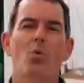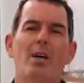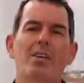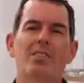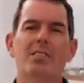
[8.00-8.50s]

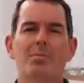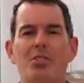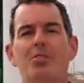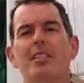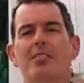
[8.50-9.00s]
Welcome
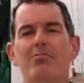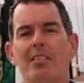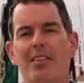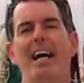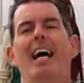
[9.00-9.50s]
to the
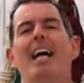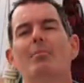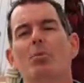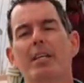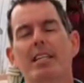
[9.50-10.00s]
River
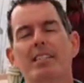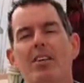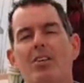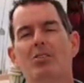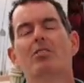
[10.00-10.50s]
Hamble
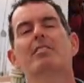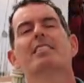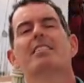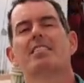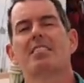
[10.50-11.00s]
in
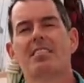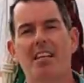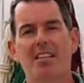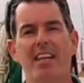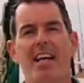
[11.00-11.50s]
glorious
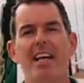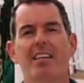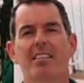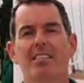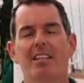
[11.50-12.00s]
southern
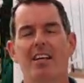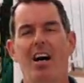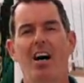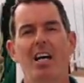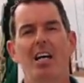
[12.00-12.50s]
England.
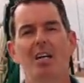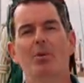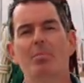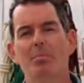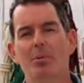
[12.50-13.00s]
I
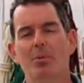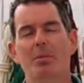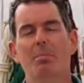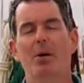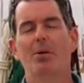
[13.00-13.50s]
am on
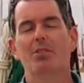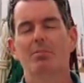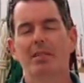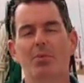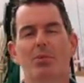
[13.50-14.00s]
board
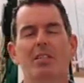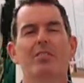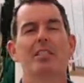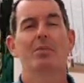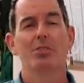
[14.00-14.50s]
possibly one
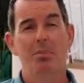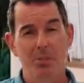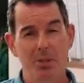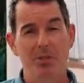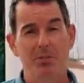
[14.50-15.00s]
of the most
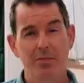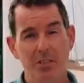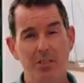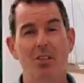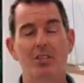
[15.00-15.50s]

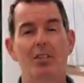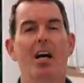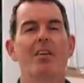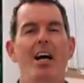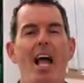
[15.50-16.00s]
beautiful yachts
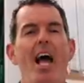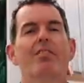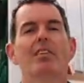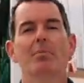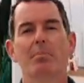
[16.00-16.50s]
I have
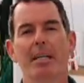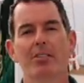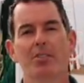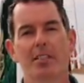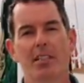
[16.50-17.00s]
ever
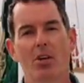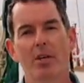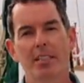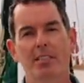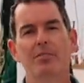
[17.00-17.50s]
been on, the
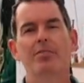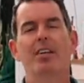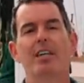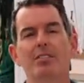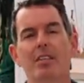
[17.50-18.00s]
Oyster
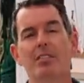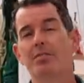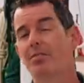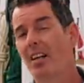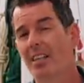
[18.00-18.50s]

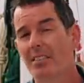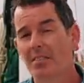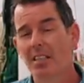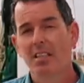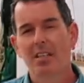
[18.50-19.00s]
595.